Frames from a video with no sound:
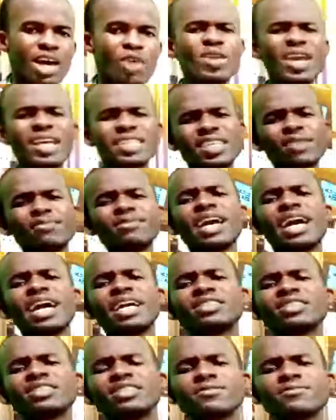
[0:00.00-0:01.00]
We accept
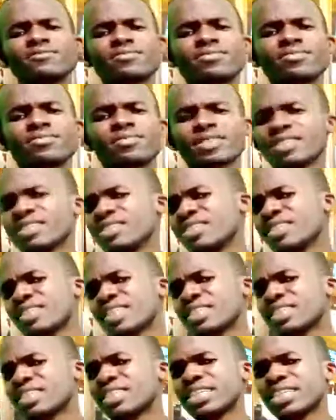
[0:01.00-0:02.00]
that.
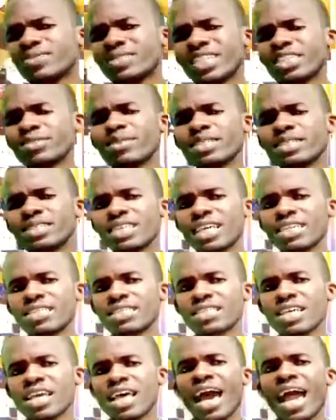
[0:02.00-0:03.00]
Jesus in the New Testament said,
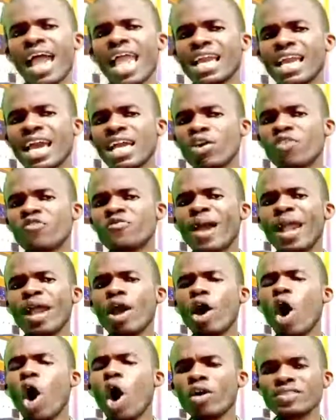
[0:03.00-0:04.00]
I can of my
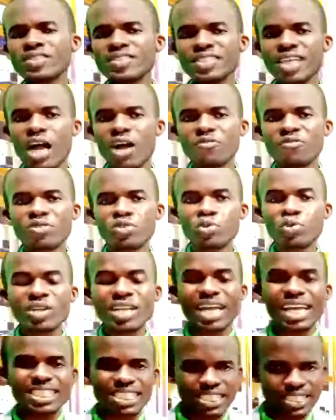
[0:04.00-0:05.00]
own self do
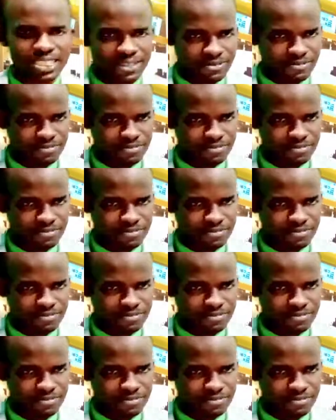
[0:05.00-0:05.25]
nothing.